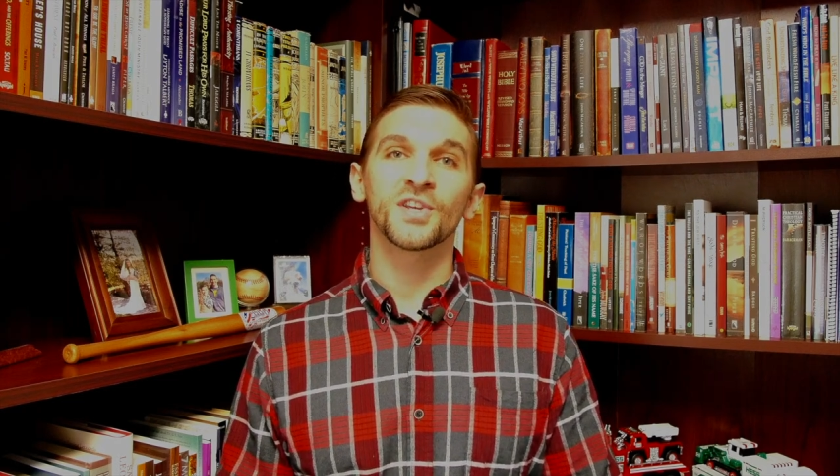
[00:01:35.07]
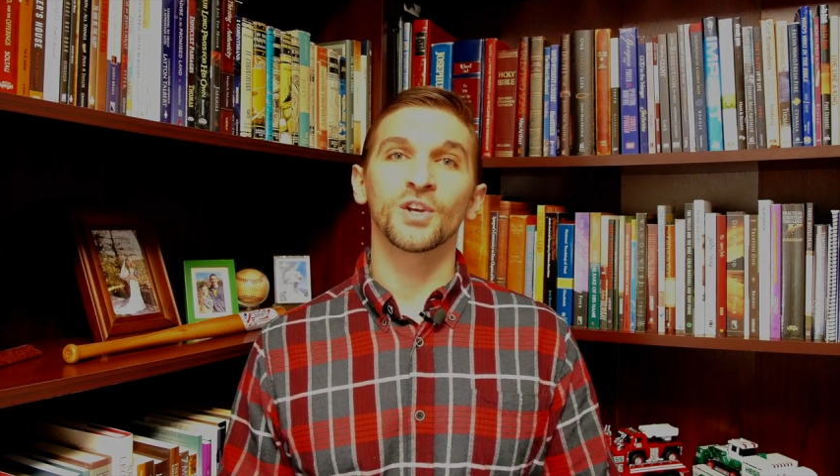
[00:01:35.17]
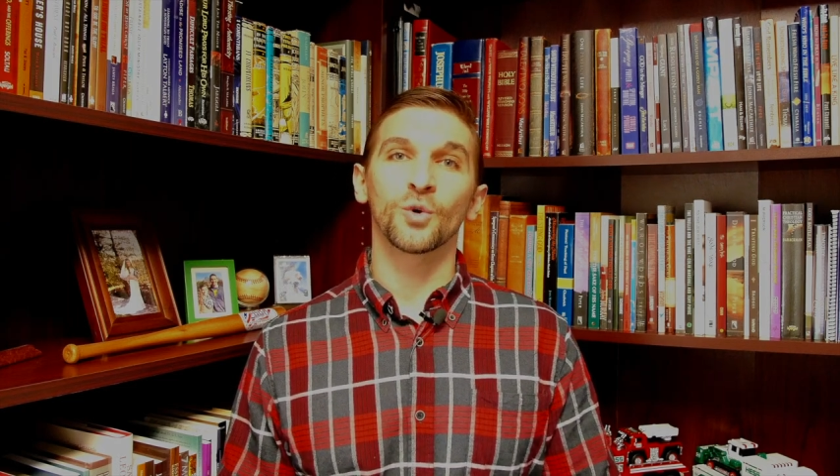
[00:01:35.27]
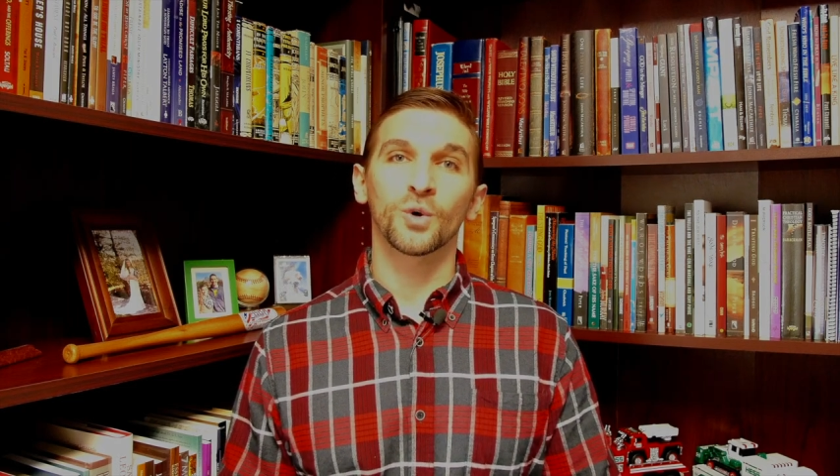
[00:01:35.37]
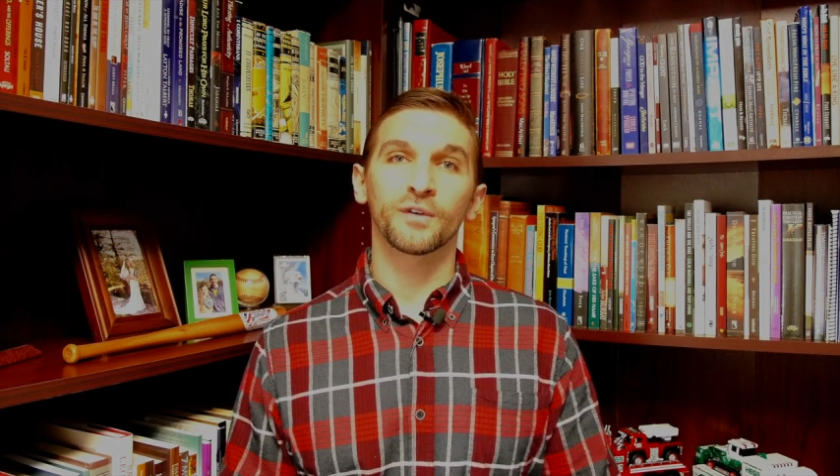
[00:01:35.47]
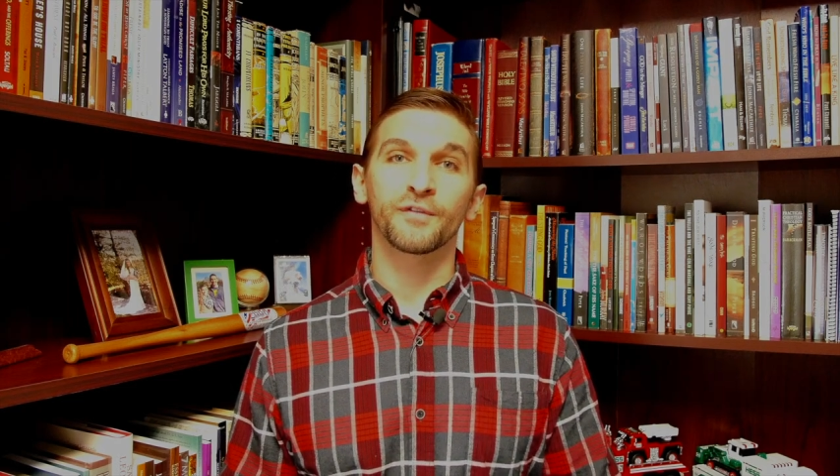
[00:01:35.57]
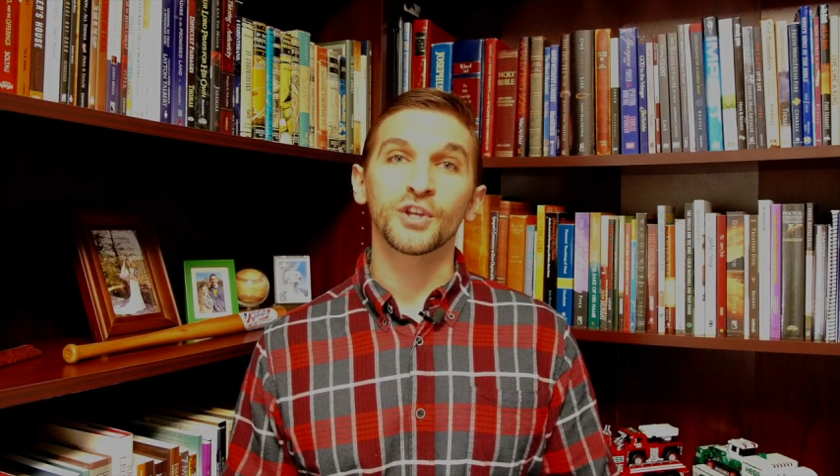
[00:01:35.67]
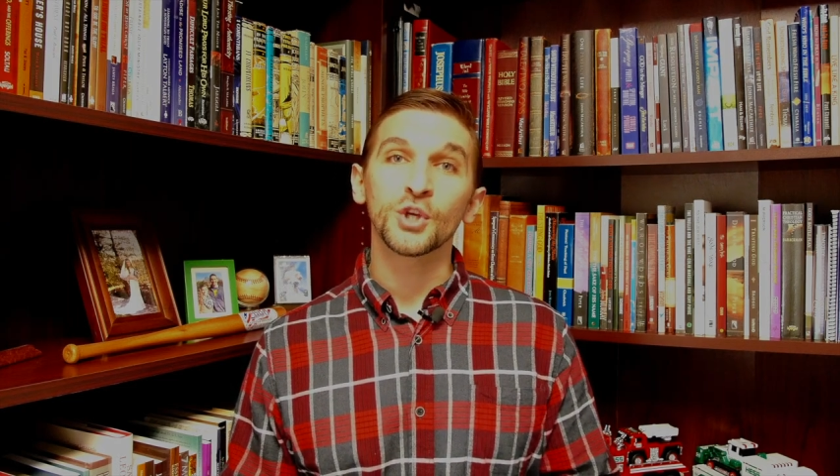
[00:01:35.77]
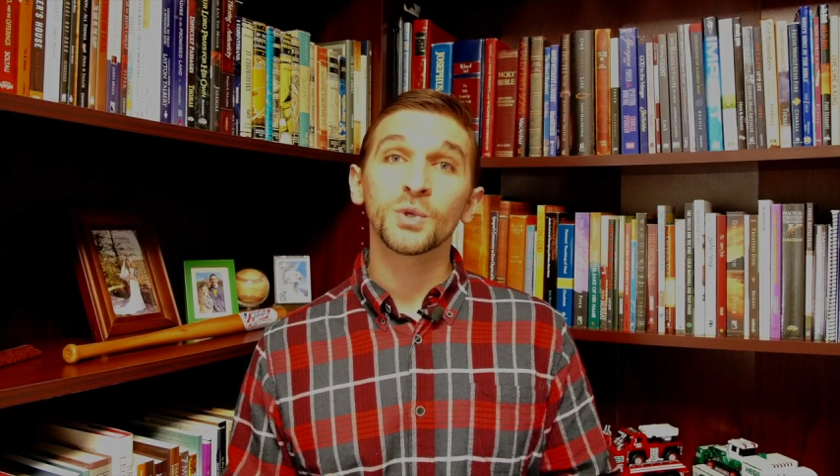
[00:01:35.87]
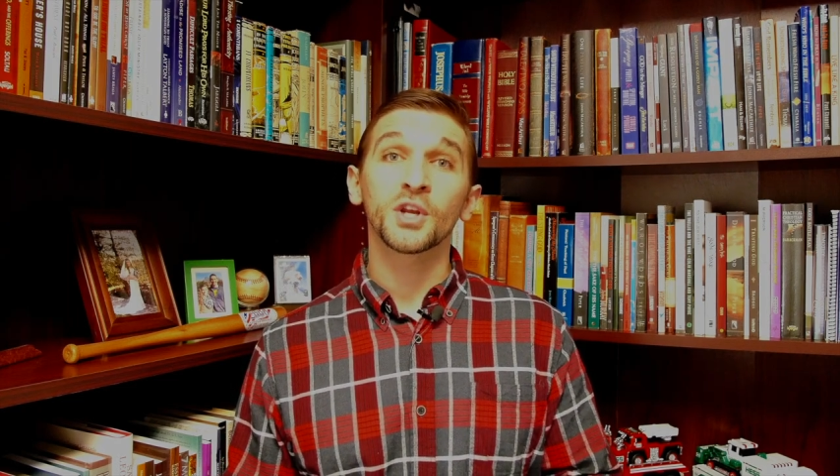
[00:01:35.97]
in order for
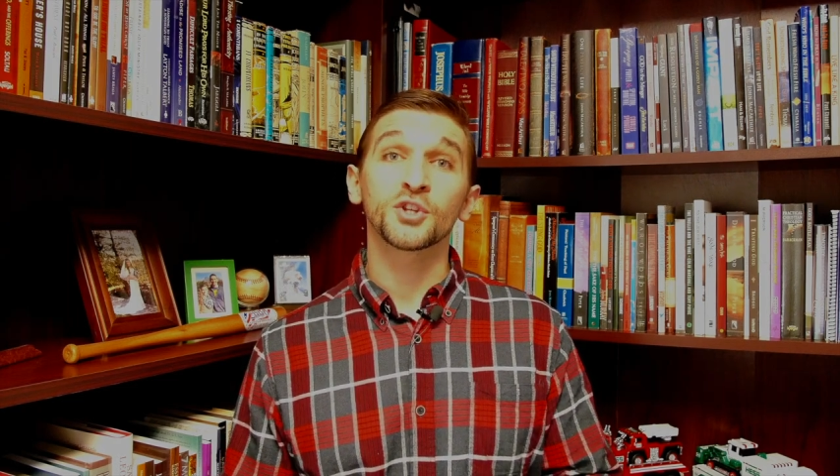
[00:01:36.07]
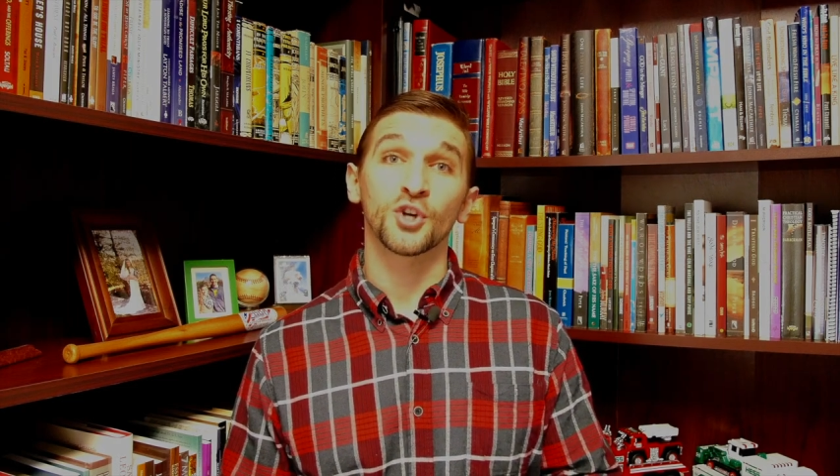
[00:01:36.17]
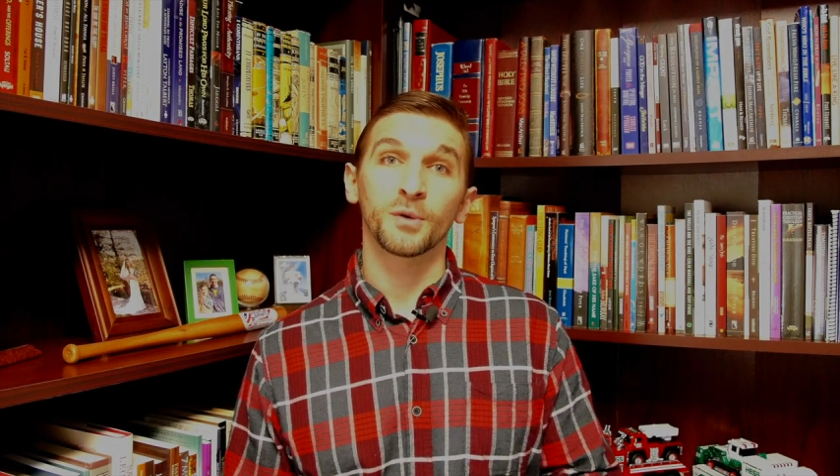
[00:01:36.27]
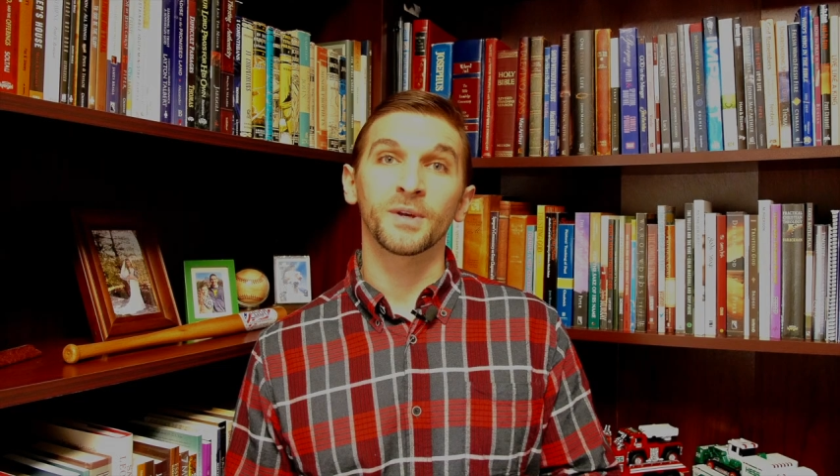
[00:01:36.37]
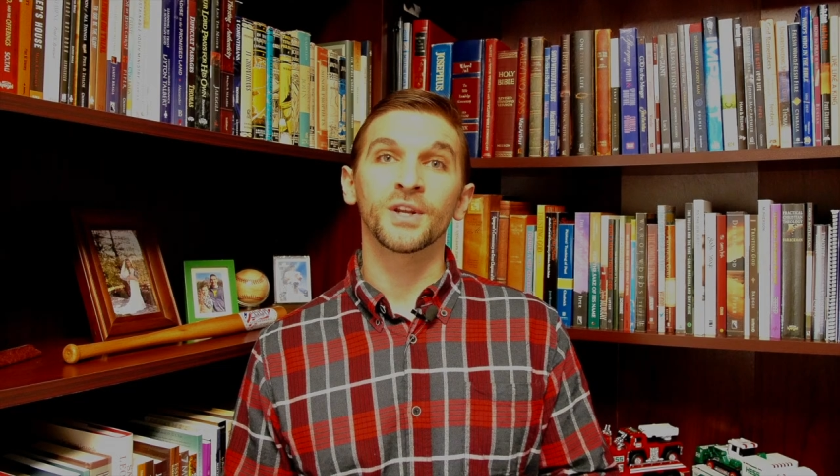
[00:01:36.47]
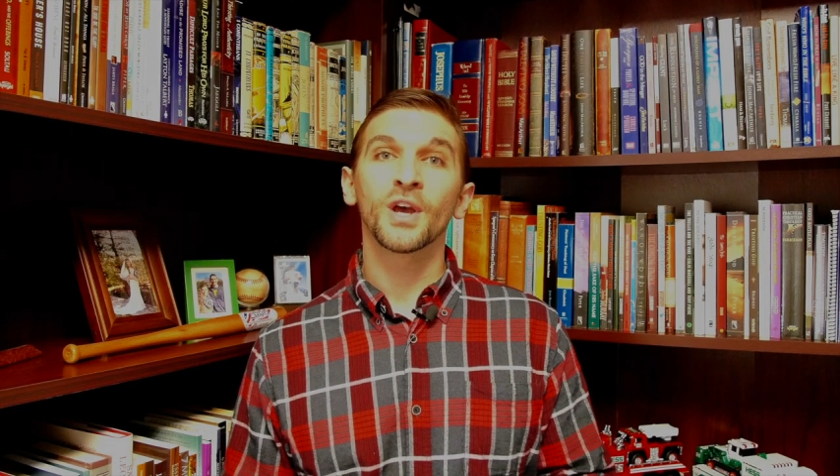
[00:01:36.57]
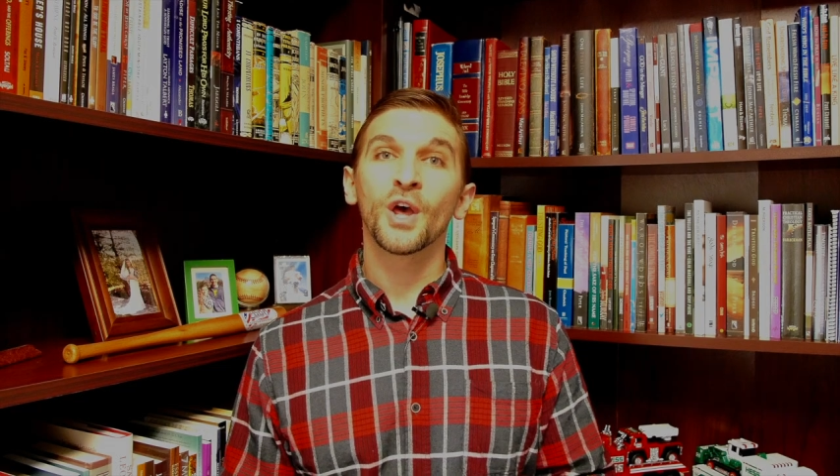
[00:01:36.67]
you to determine